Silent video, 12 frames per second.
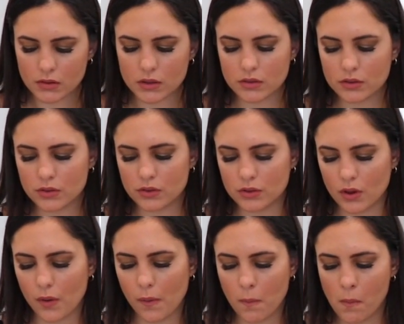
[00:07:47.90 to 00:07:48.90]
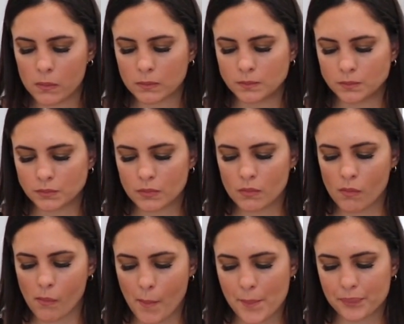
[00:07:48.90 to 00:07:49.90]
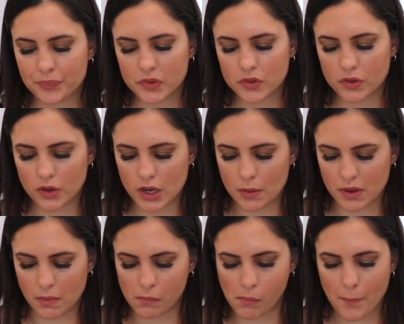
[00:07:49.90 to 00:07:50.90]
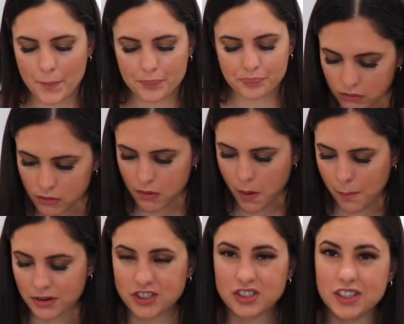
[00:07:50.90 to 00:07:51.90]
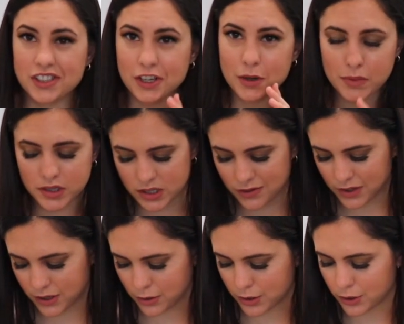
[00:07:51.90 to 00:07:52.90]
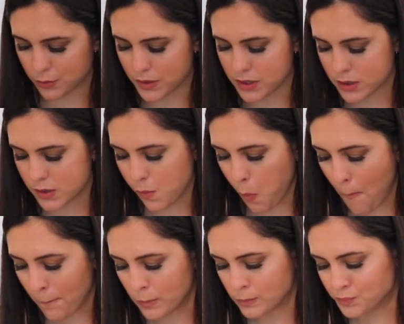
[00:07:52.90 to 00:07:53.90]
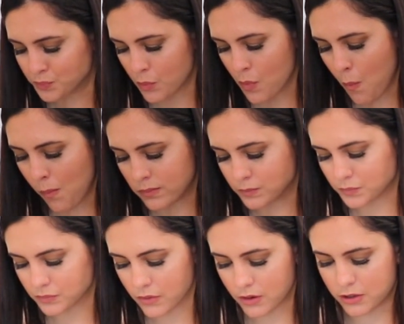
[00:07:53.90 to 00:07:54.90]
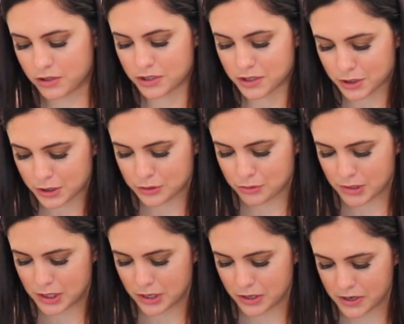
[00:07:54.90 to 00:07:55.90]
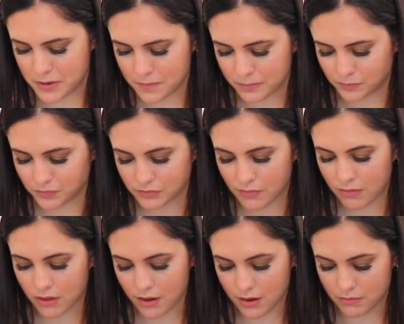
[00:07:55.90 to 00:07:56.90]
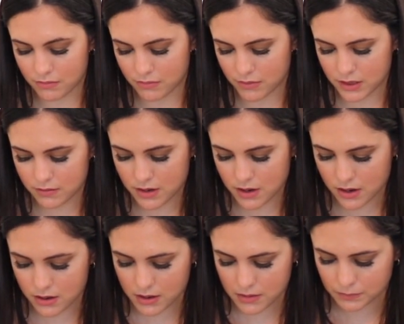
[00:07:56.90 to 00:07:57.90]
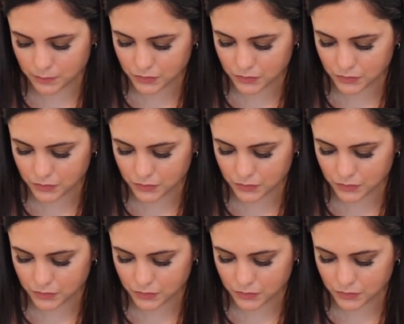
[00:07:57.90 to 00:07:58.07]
This is so yummy. I'm actually gonna cut myself another little piece because this is really good and I'm really hungry.